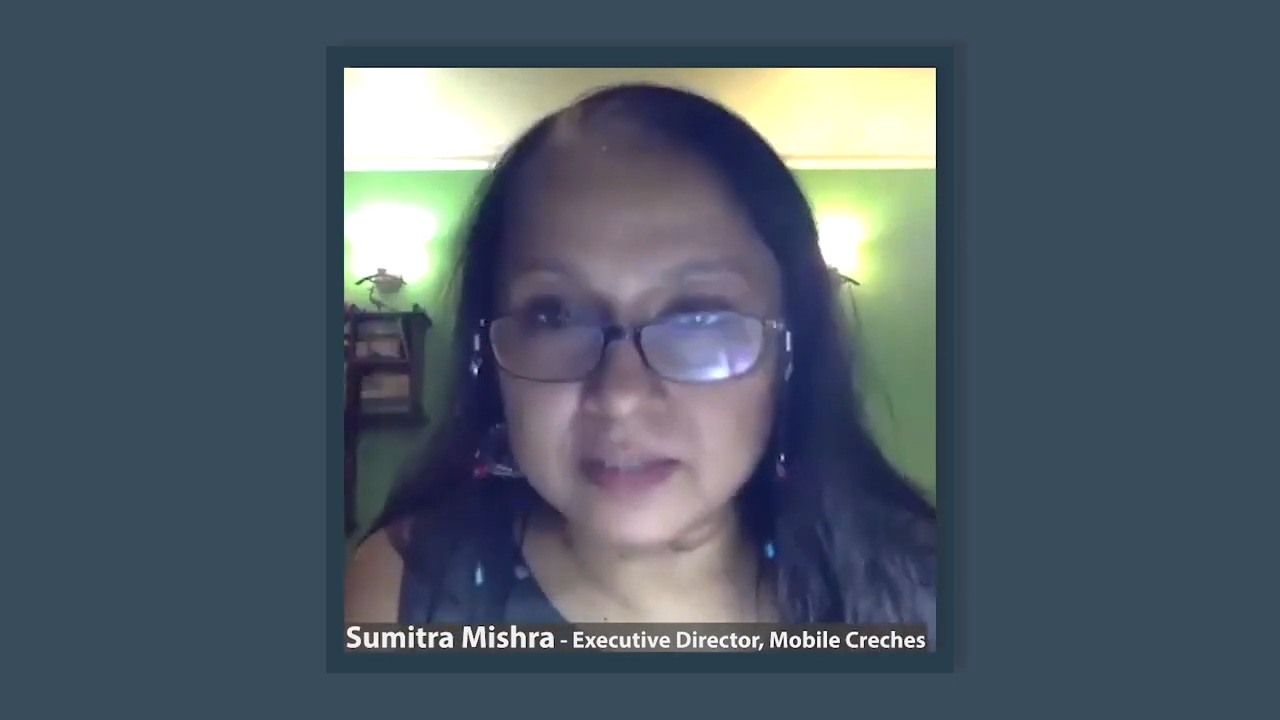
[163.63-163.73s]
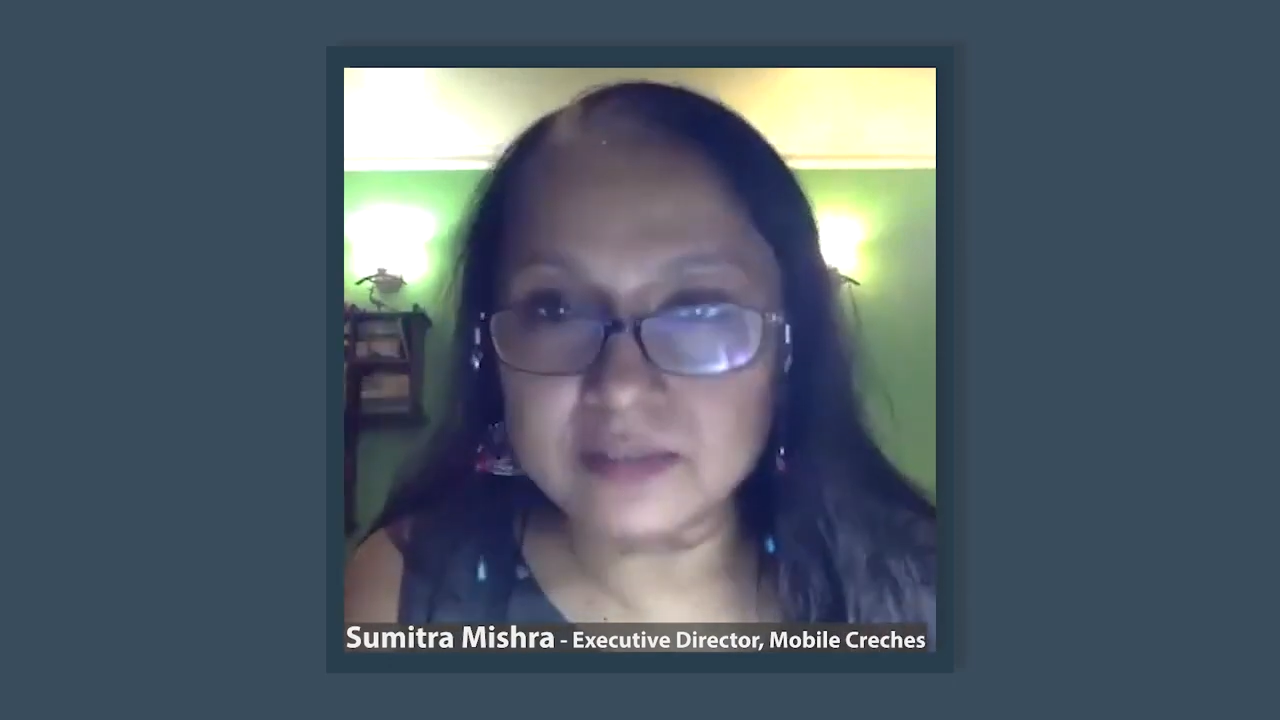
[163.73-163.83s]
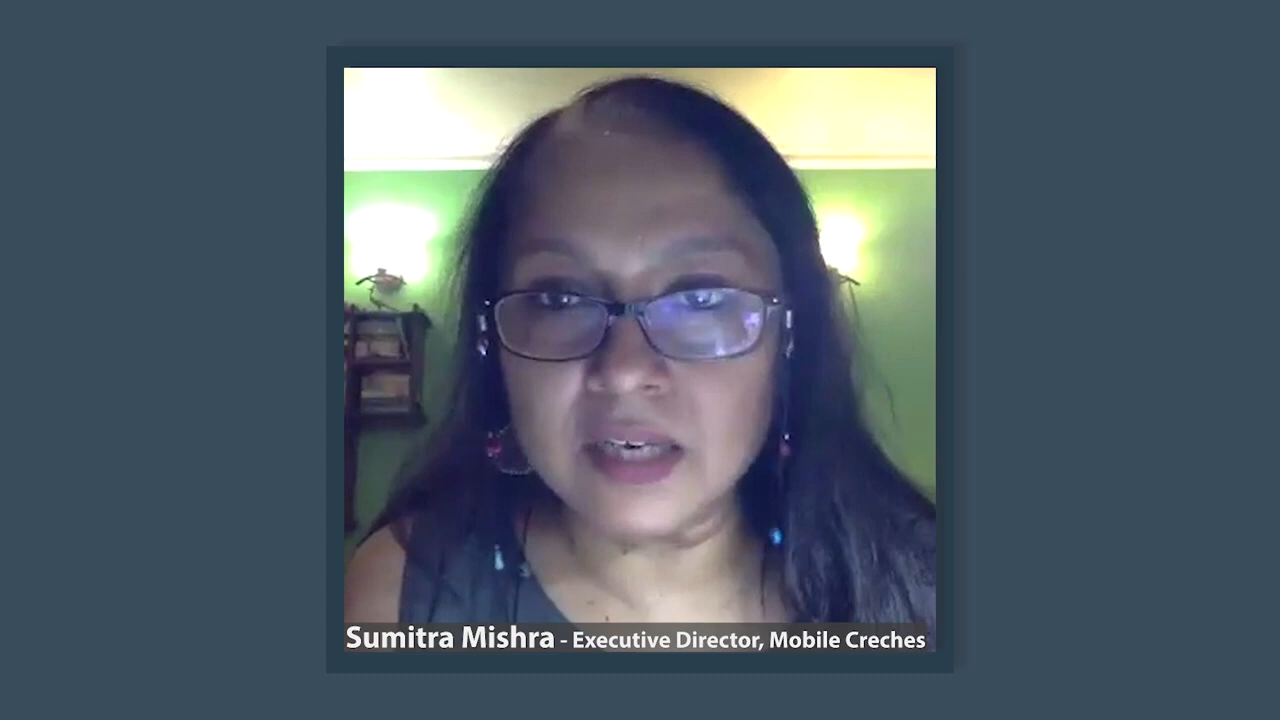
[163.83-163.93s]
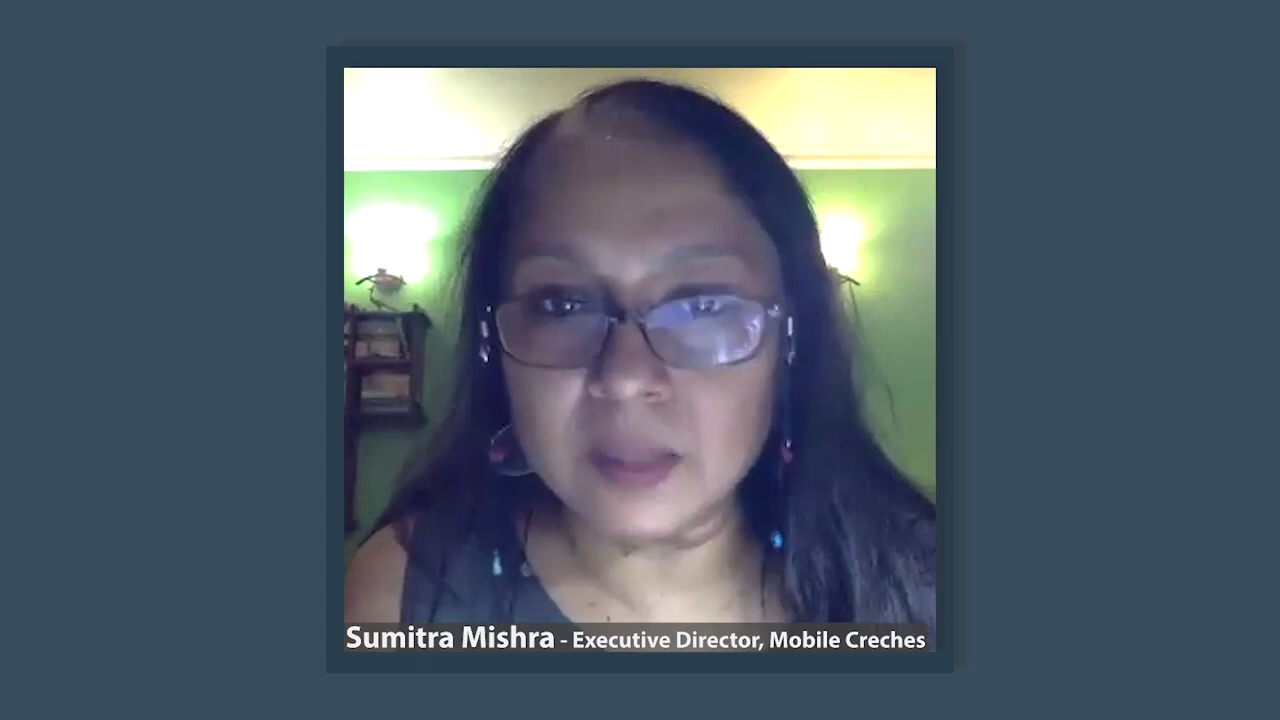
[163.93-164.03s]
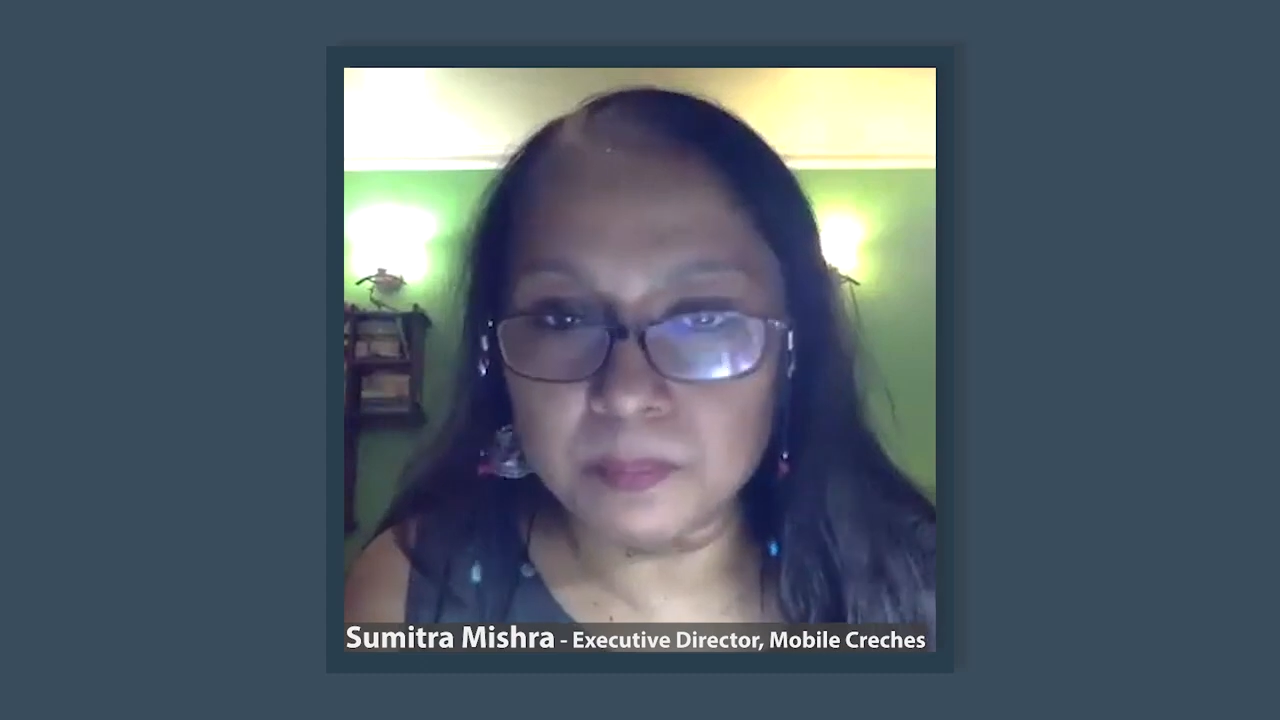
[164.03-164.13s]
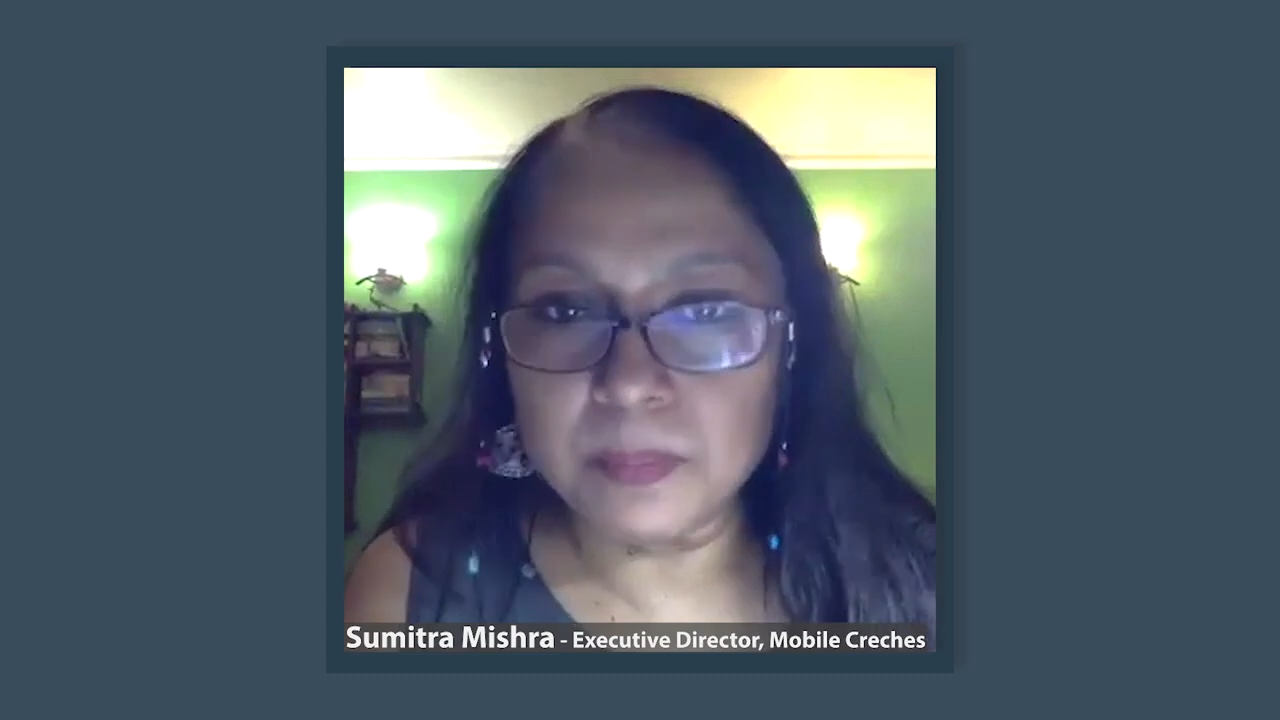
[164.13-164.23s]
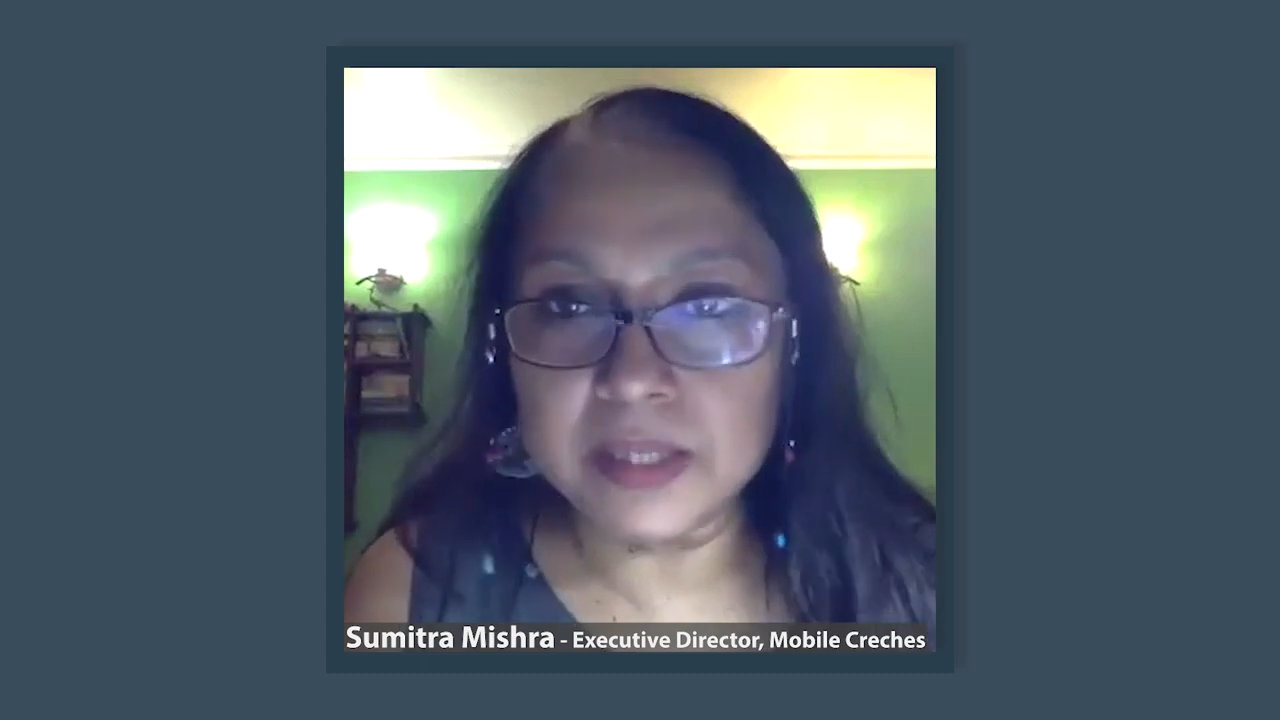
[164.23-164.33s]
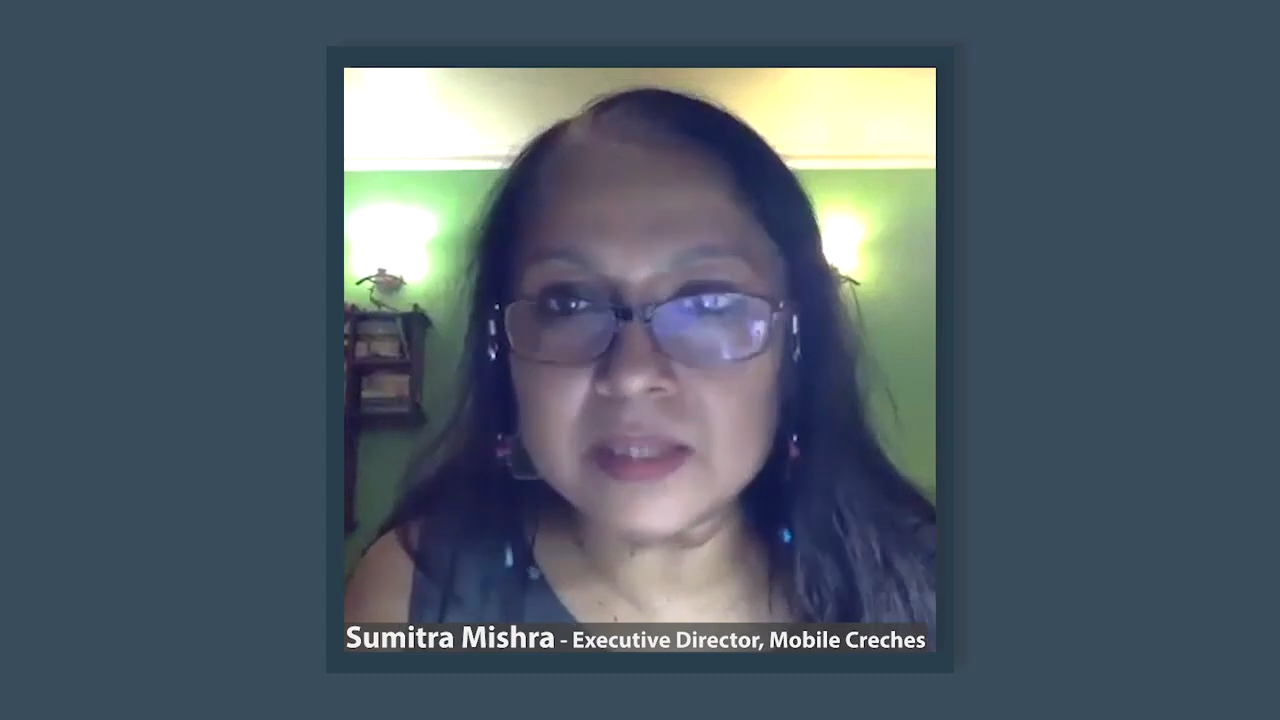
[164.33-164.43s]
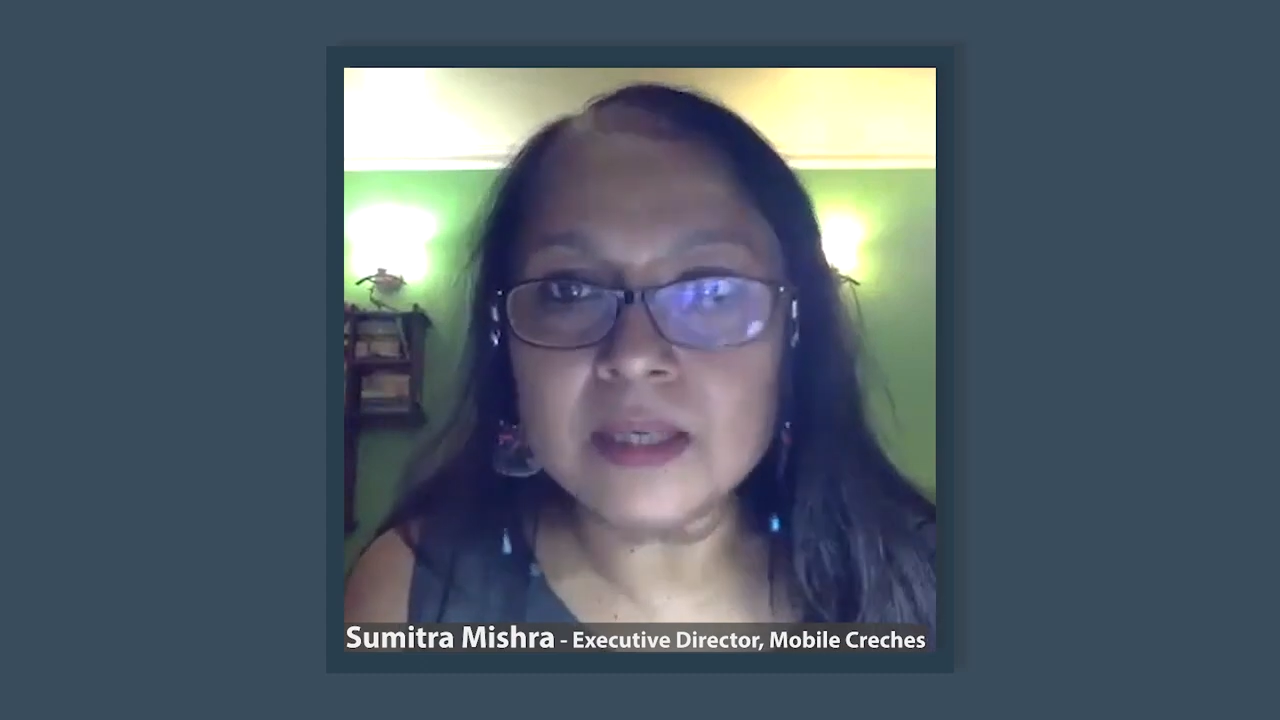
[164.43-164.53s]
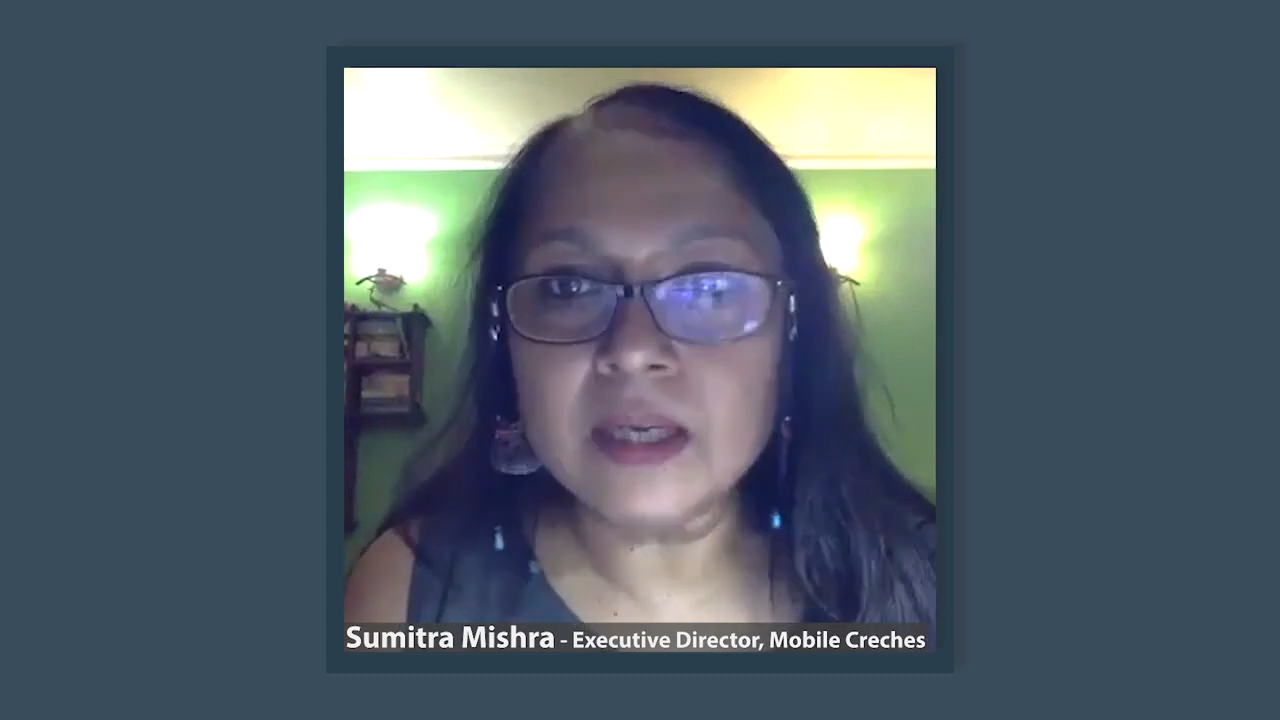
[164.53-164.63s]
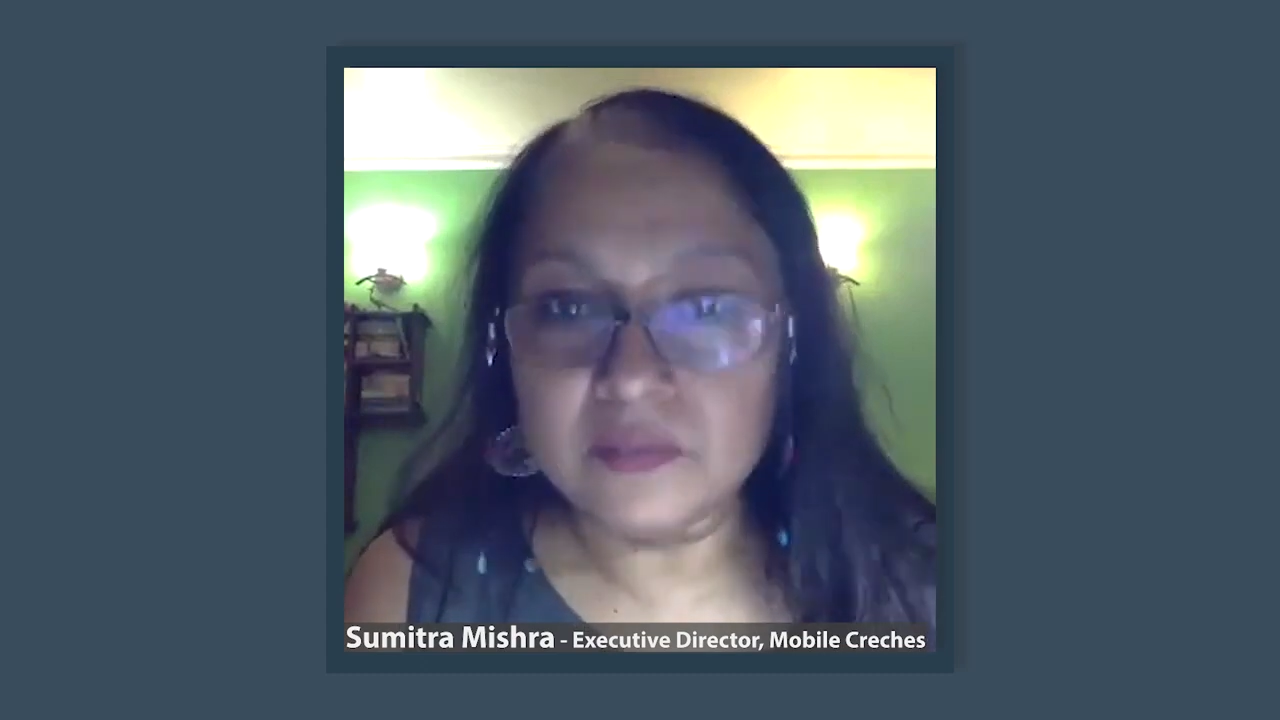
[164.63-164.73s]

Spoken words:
development